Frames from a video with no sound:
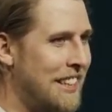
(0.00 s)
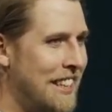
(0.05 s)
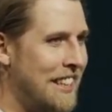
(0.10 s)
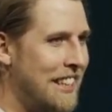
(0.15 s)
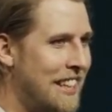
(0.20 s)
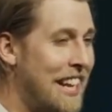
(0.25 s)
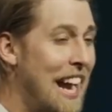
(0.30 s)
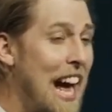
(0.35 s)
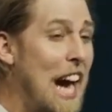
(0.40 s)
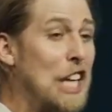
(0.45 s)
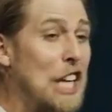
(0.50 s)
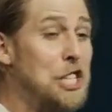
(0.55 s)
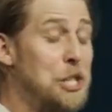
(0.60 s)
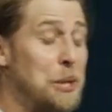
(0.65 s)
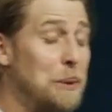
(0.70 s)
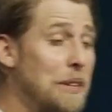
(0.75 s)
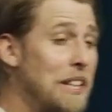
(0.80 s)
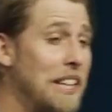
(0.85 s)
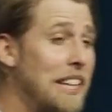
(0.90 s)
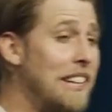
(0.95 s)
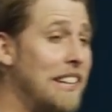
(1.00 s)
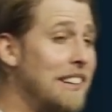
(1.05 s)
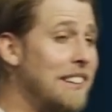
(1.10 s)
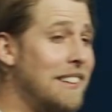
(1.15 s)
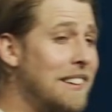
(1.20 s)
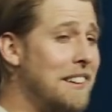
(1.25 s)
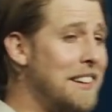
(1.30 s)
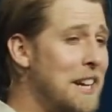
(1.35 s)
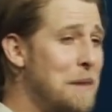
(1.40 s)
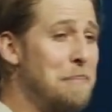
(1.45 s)
That actually
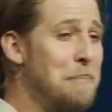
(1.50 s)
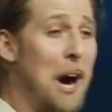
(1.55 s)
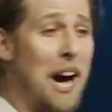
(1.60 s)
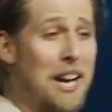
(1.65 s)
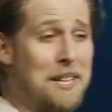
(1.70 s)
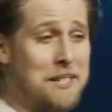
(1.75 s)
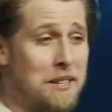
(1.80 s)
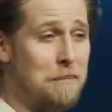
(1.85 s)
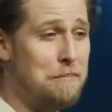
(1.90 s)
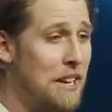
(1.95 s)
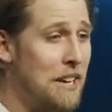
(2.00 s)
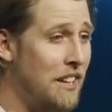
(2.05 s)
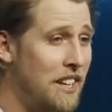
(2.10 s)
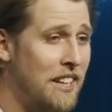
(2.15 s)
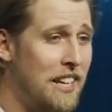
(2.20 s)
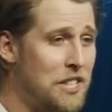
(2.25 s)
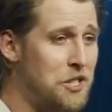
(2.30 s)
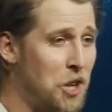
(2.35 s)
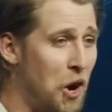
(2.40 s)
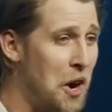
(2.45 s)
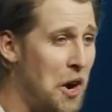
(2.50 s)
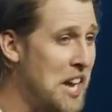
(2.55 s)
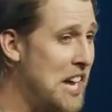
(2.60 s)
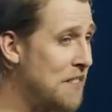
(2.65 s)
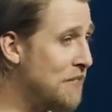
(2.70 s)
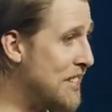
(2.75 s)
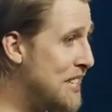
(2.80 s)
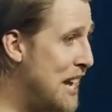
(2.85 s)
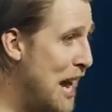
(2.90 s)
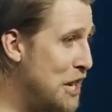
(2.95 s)
impossibilities are an
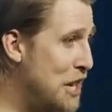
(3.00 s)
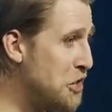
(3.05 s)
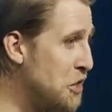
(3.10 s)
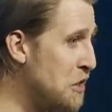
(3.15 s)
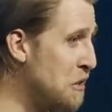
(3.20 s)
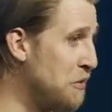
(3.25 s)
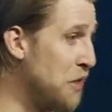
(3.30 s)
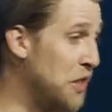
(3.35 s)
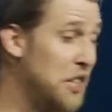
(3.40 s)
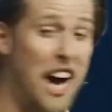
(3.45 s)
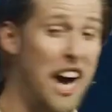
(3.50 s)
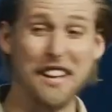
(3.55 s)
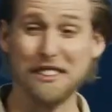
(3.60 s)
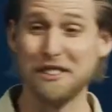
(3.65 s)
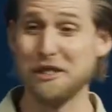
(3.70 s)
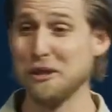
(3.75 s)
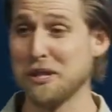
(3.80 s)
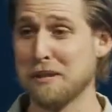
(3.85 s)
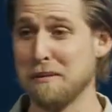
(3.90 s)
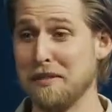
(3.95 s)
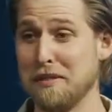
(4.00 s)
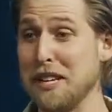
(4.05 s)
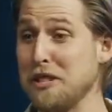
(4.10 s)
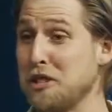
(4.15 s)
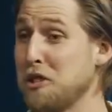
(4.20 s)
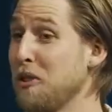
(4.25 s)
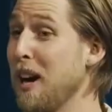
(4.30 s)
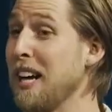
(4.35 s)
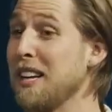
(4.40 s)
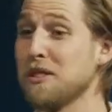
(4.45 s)
invitation for God to do some of his
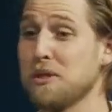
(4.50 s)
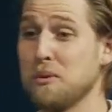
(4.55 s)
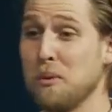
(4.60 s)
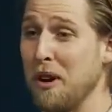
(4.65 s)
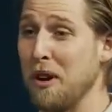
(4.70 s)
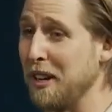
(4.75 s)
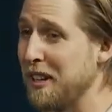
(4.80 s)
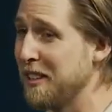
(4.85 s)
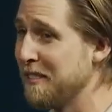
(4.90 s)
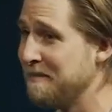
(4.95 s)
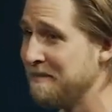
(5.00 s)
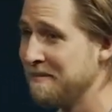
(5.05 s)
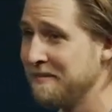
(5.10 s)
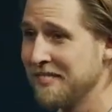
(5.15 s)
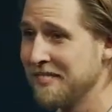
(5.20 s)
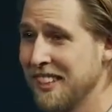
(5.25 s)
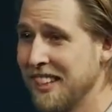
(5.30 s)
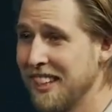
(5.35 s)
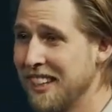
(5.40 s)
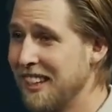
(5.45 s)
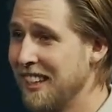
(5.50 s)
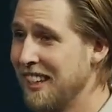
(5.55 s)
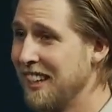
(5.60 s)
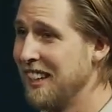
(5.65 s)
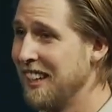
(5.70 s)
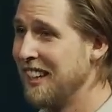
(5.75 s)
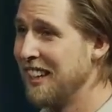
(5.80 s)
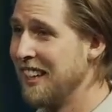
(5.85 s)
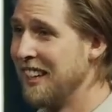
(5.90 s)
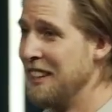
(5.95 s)
greatest work.
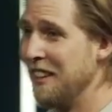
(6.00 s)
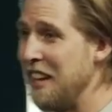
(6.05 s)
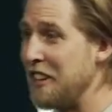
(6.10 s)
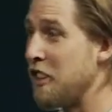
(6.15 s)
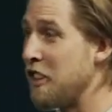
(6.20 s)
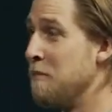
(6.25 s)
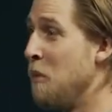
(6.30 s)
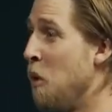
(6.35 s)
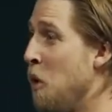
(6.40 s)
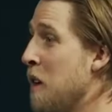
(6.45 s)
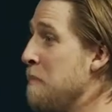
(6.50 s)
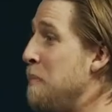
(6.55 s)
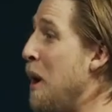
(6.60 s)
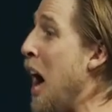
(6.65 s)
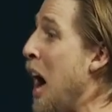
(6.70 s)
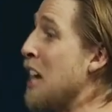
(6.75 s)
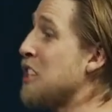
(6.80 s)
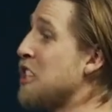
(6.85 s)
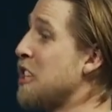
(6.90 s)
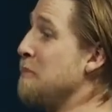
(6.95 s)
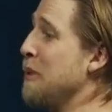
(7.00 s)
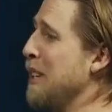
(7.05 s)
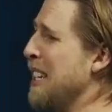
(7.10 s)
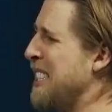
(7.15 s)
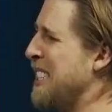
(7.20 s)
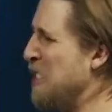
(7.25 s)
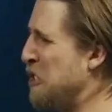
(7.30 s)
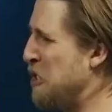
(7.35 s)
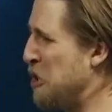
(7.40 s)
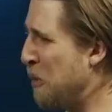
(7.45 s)
That the more impossible a
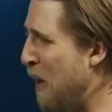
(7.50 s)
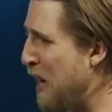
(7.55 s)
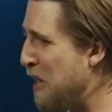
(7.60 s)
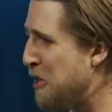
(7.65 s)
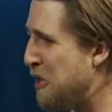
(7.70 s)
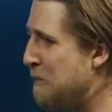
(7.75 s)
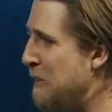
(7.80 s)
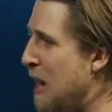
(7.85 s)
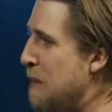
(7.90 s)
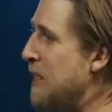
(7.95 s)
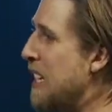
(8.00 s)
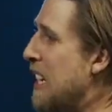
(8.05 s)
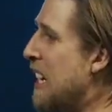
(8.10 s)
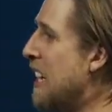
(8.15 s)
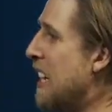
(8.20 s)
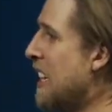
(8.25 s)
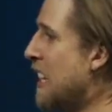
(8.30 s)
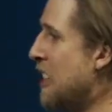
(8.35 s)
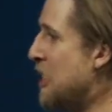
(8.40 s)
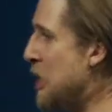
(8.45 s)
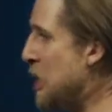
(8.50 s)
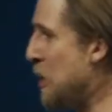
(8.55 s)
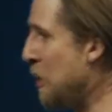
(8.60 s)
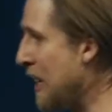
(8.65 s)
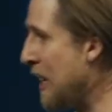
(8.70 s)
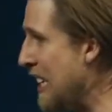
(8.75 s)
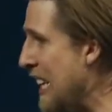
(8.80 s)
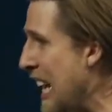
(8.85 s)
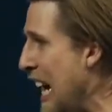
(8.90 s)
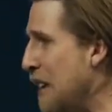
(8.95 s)
situation may be getting in your
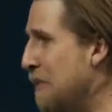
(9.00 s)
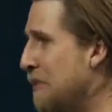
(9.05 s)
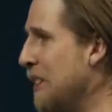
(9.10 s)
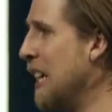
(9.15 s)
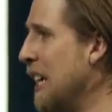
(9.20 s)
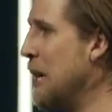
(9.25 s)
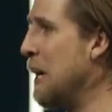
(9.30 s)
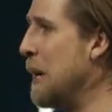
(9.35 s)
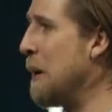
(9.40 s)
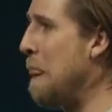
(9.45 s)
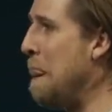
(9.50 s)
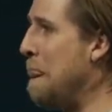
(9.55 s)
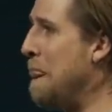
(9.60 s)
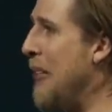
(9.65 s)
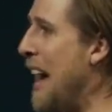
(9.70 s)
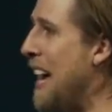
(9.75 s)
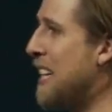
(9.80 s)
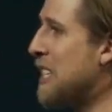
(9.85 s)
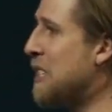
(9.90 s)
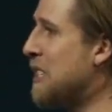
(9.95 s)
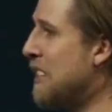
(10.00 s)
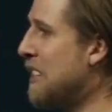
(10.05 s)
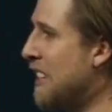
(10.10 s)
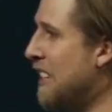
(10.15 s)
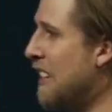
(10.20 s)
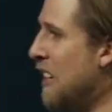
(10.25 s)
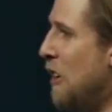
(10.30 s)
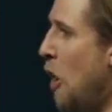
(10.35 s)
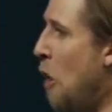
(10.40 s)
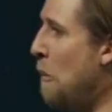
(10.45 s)
life, that is
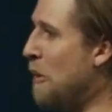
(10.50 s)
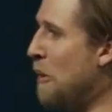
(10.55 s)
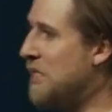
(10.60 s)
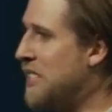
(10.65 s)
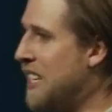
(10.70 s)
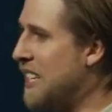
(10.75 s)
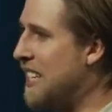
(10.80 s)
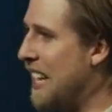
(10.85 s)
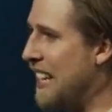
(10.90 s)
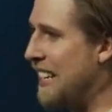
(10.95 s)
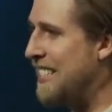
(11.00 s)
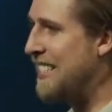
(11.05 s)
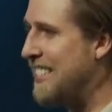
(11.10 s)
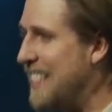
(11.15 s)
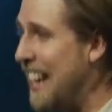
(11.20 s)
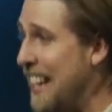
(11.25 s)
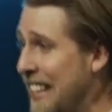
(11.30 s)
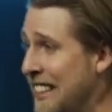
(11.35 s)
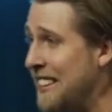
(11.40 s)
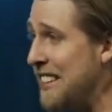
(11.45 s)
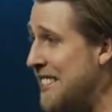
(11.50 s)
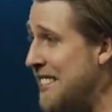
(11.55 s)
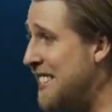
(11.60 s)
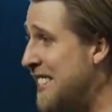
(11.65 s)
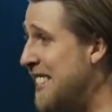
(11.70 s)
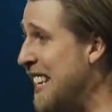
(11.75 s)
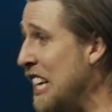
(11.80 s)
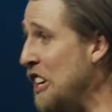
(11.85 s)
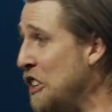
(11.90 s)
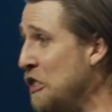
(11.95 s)
almost it's like setting the
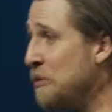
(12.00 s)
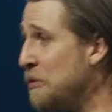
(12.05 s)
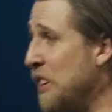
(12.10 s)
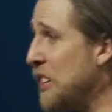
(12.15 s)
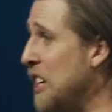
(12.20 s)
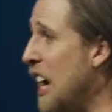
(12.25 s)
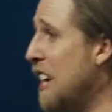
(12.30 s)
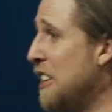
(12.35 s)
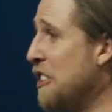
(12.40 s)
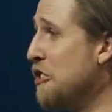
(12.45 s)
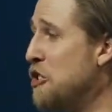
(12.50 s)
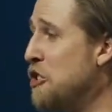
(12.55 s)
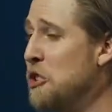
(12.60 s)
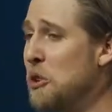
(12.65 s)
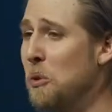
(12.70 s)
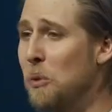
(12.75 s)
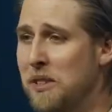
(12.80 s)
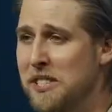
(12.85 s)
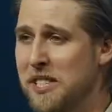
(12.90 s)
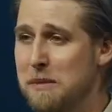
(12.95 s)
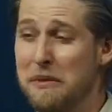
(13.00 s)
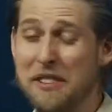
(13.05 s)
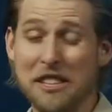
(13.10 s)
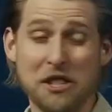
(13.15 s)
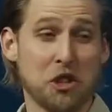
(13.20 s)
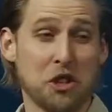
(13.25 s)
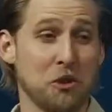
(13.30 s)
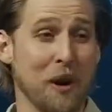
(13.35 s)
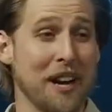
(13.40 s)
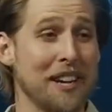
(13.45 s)
scene for God to do some of his
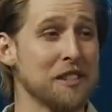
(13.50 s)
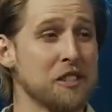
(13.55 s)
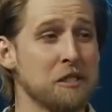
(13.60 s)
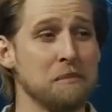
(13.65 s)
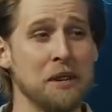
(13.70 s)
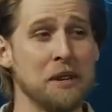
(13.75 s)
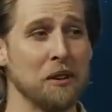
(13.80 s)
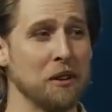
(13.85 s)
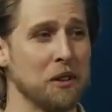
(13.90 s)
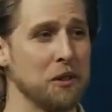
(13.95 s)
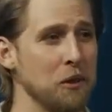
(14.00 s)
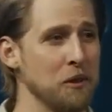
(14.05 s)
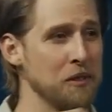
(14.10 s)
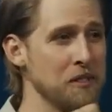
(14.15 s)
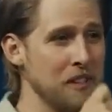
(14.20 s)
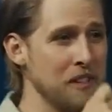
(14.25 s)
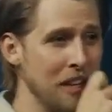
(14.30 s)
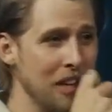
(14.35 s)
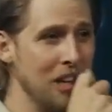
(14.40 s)
greatest miracles.